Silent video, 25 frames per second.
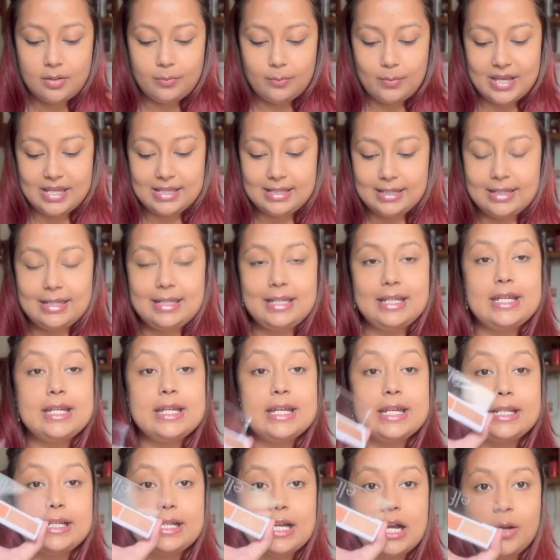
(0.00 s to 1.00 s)

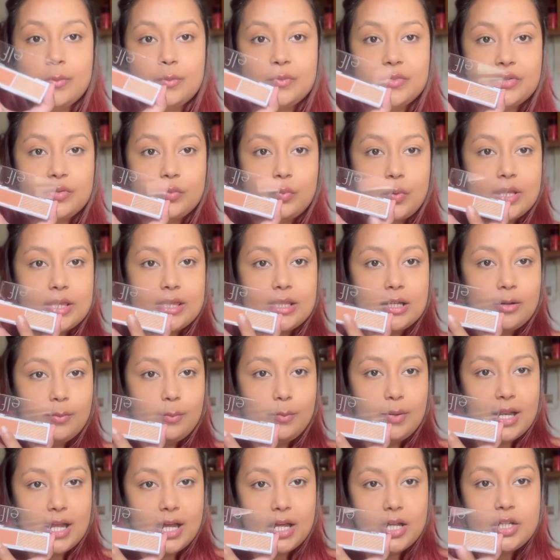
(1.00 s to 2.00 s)
Basically, it comes with a
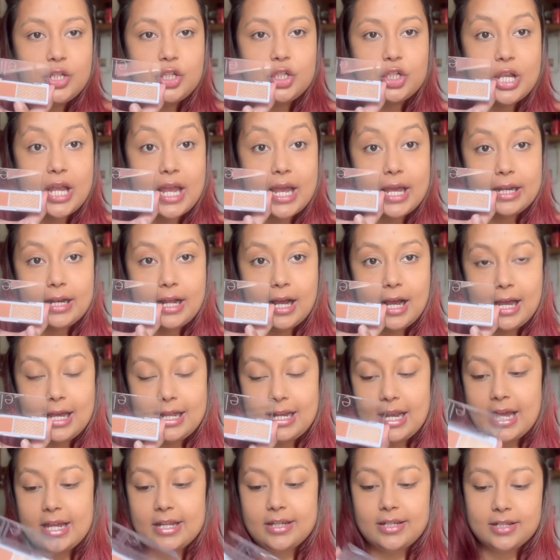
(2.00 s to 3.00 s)
blush and a
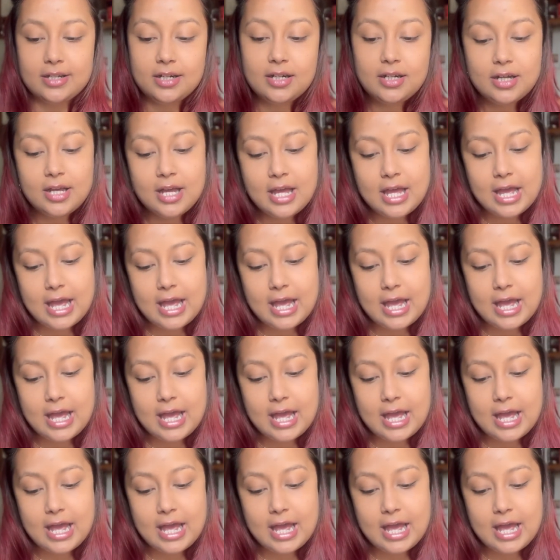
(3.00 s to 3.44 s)
highlighter,